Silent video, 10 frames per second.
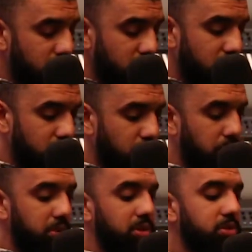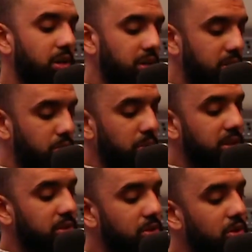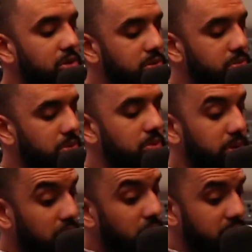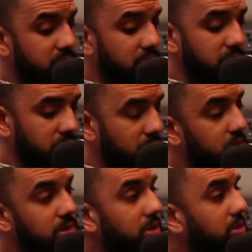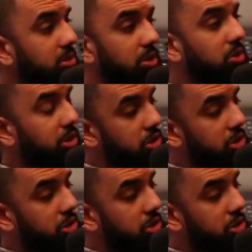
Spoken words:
So what we decided is, when the doctor said, you know, they're not going